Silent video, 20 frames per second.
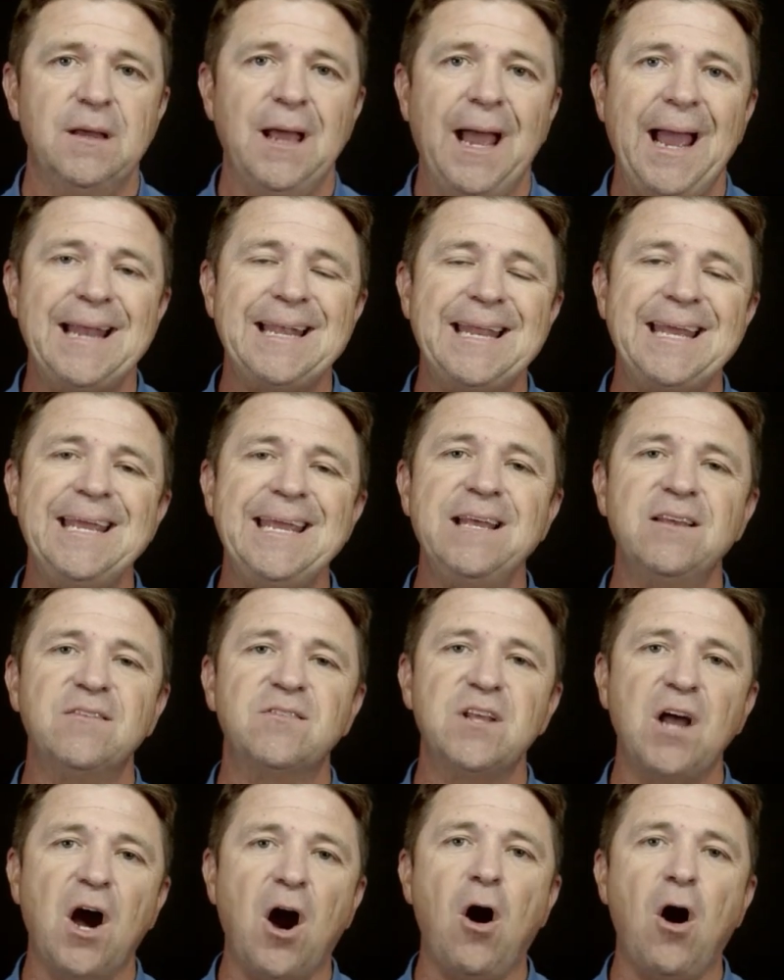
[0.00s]
And he is
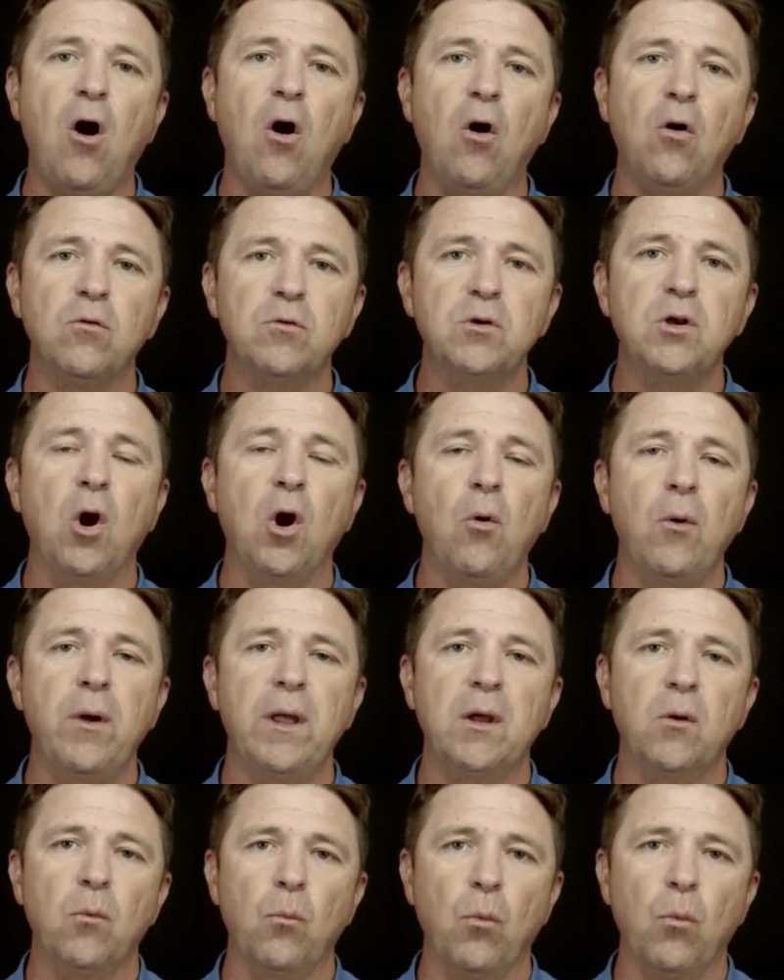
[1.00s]
the all
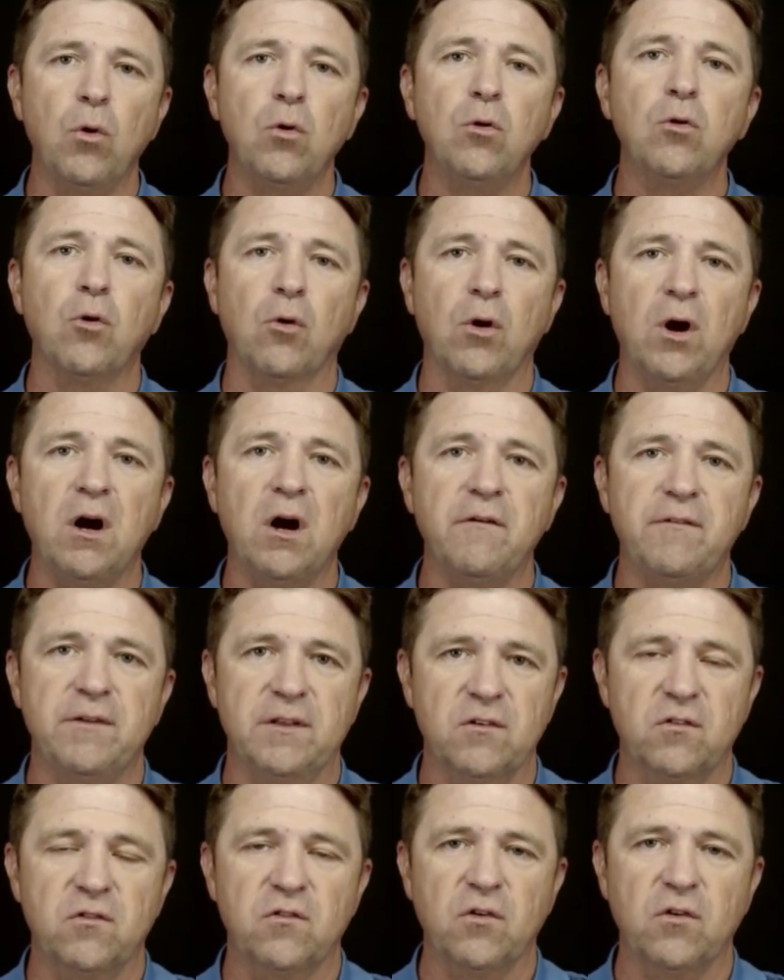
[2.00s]
knowing ruler of
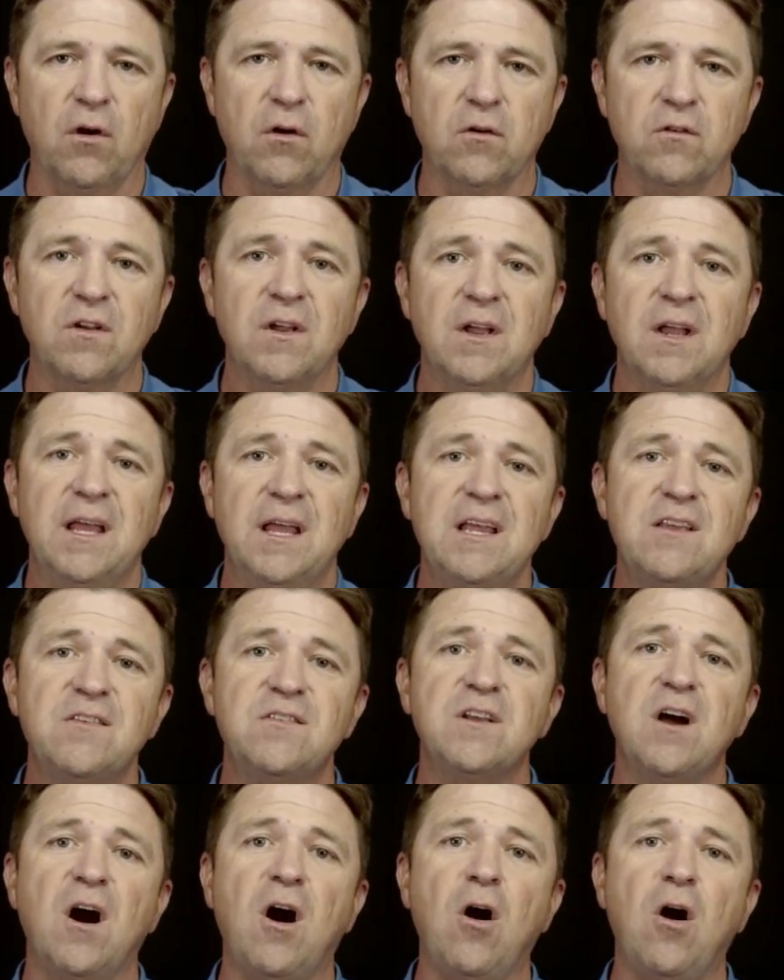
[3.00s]
his church. He's
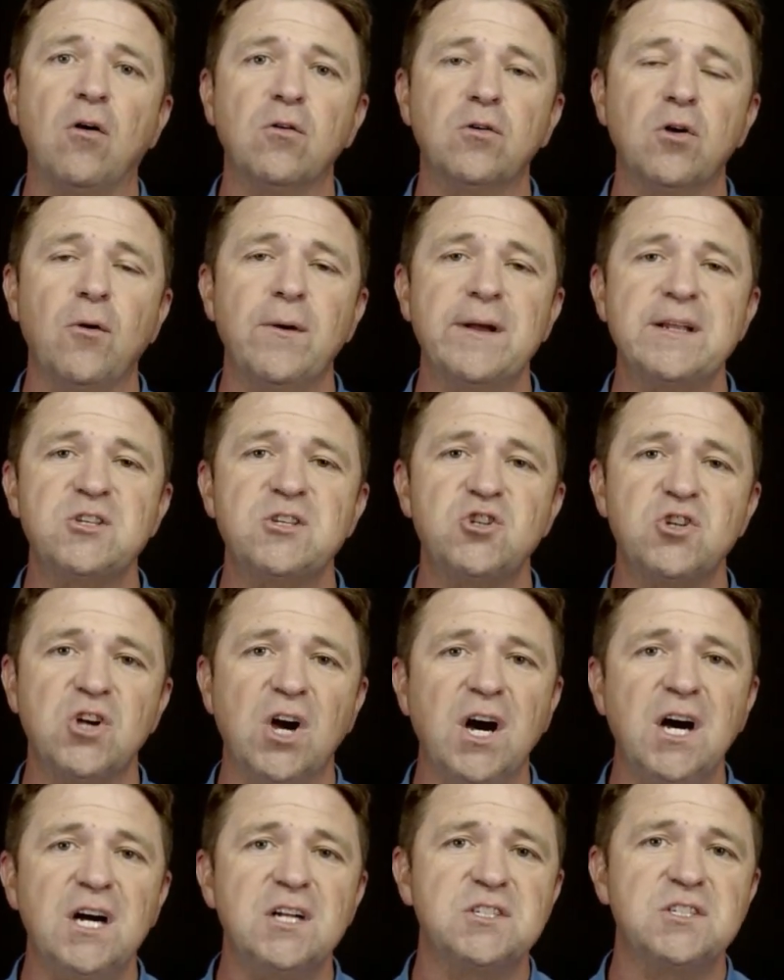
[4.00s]
the all knowing
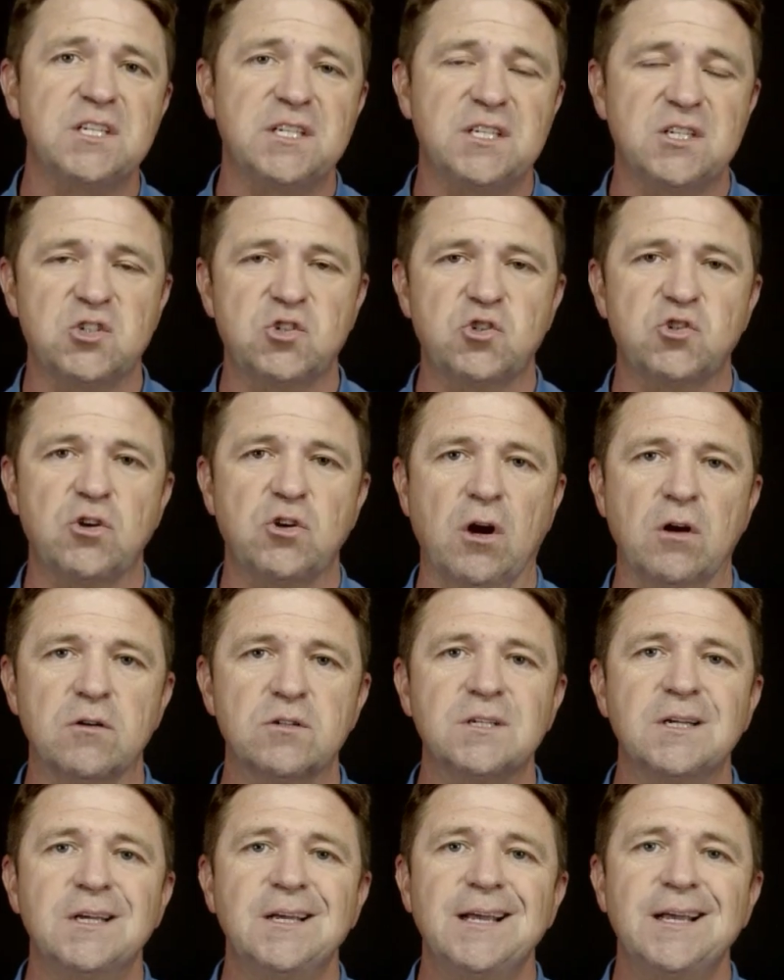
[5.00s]
judge in his
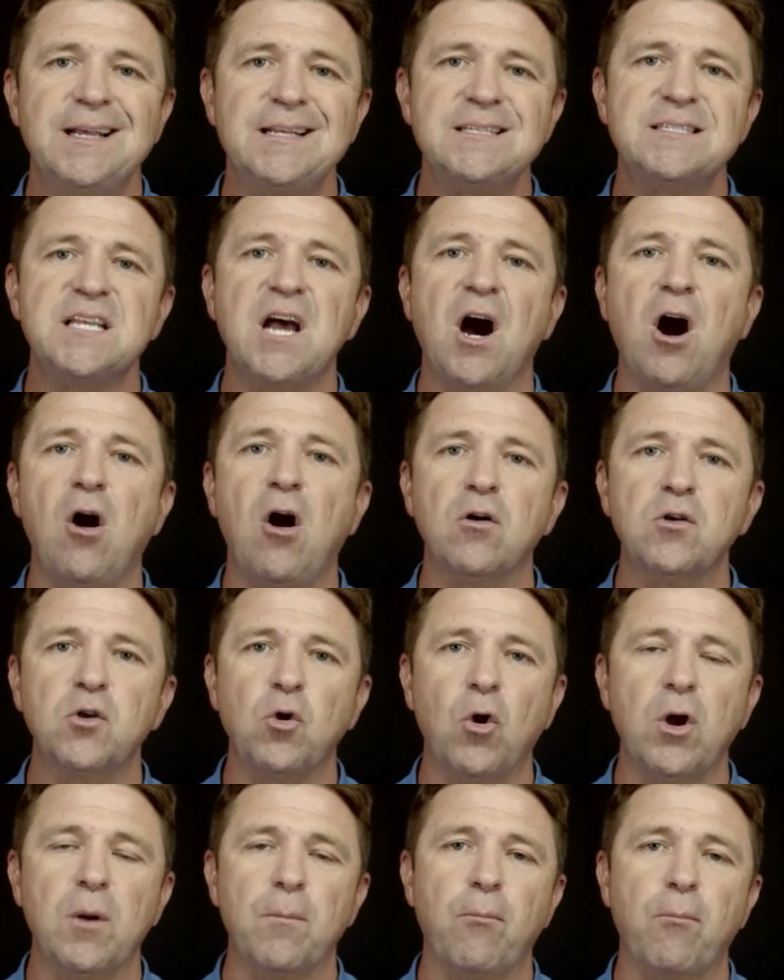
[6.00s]
church. He's the all
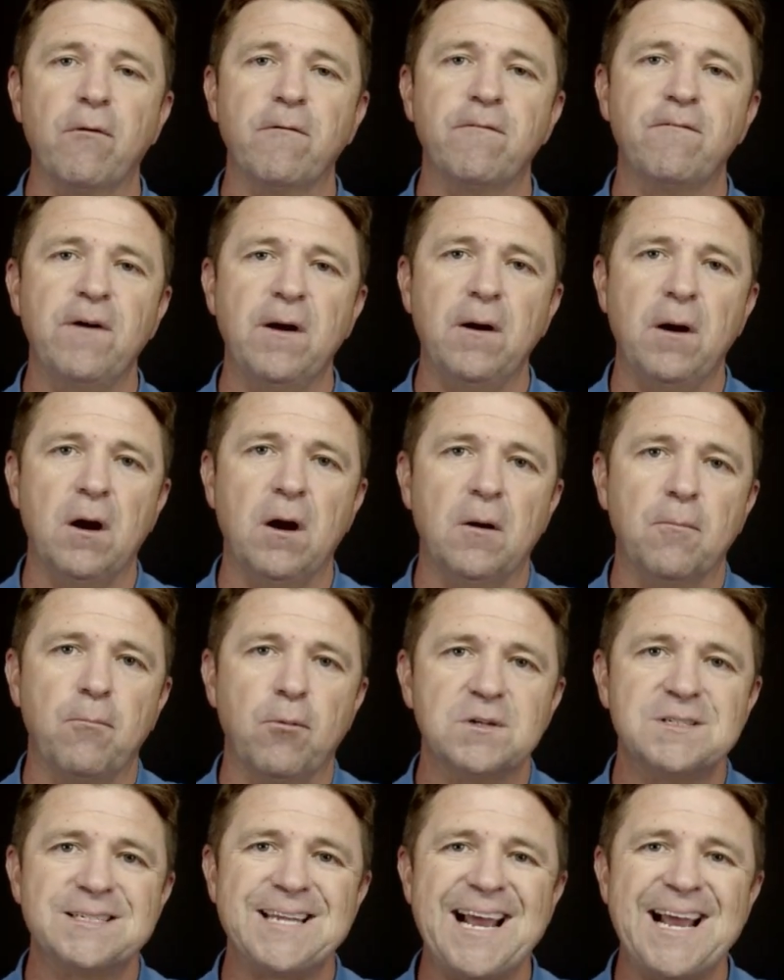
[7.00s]
knowing uh,
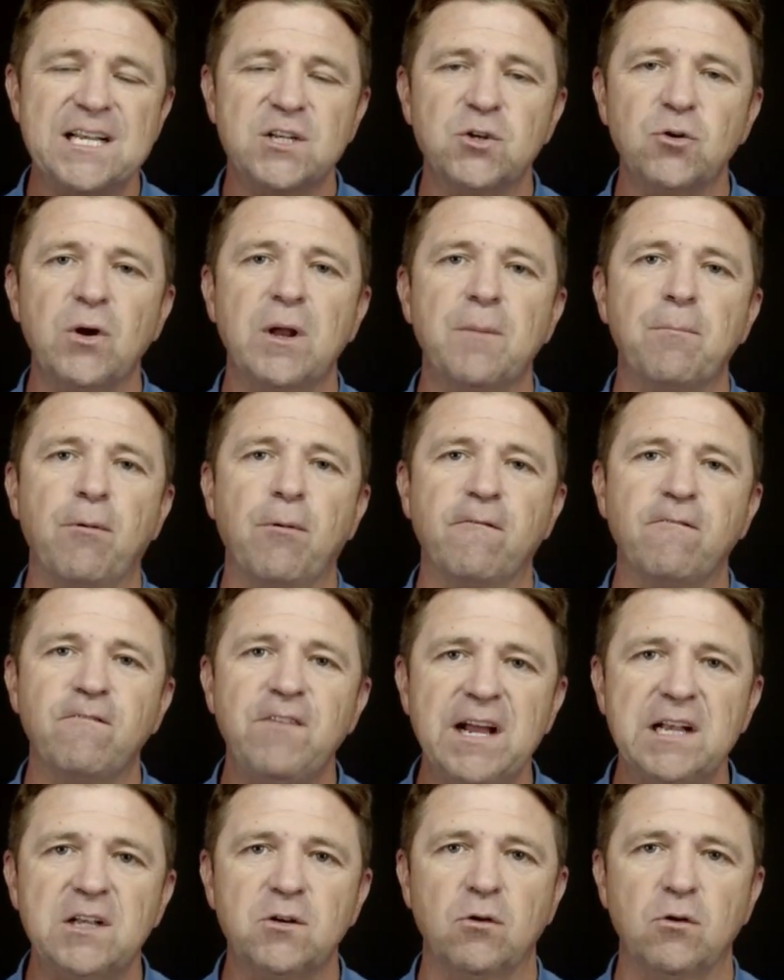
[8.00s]
protector and
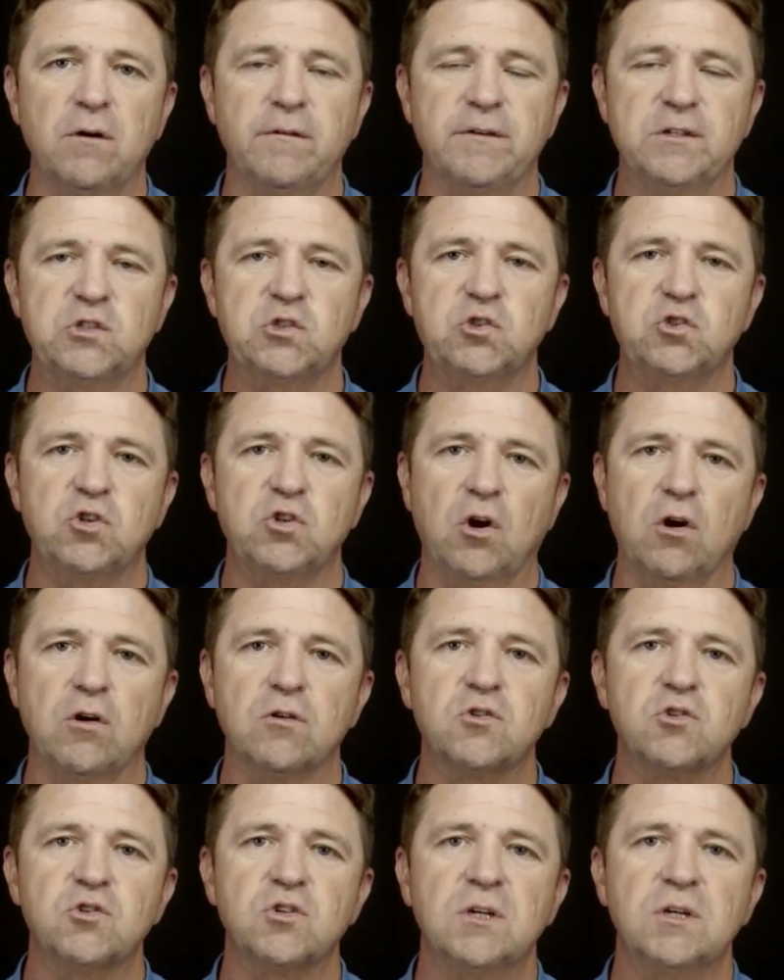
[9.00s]
perfecter of his
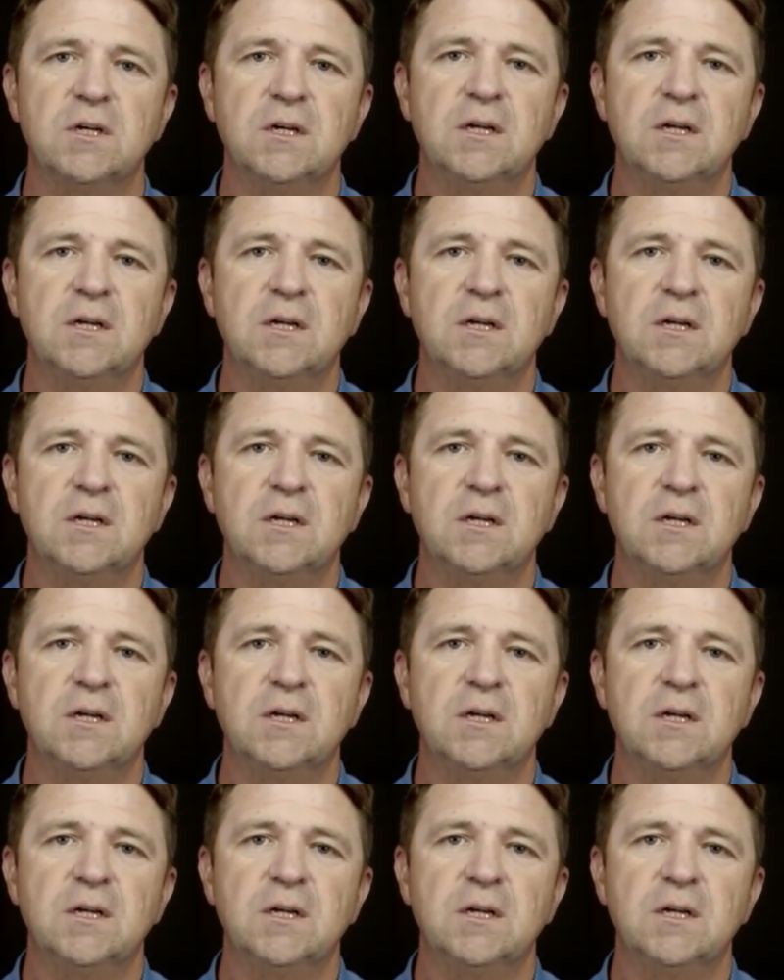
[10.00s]
church.